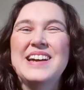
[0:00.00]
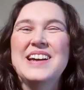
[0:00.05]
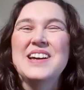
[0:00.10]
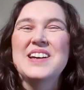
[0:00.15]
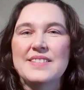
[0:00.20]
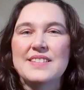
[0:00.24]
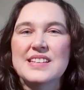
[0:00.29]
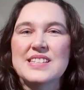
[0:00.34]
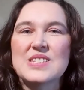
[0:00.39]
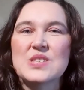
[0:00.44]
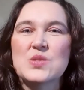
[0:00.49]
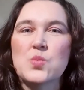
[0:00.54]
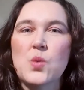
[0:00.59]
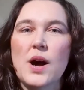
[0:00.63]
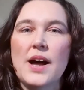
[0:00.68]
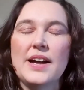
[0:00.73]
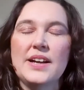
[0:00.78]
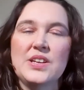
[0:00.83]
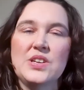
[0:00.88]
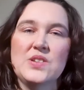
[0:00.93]
This is
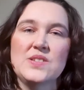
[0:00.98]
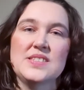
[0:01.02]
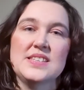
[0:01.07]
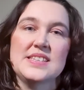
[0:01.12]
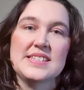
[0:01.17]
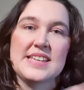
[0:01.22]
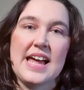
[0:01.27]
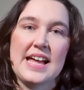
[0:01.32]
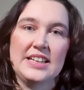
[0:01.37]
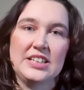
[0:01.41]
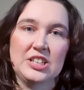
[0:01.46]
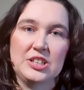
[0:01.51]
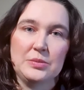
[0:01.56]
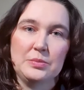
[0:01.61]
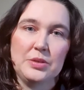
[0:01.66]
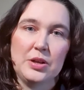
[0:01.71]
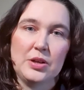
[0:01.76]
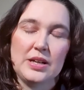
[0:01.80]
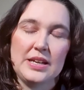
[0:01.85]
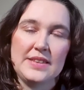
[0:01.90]
why I use this calendar
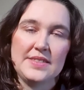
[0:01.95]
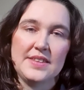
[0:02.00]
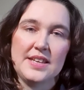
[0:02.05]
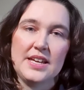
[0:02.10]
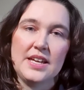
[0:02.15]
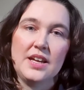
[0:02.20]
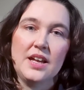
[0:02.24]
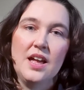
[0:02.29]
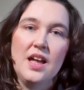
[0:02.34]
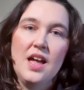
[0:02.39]
blocking thing.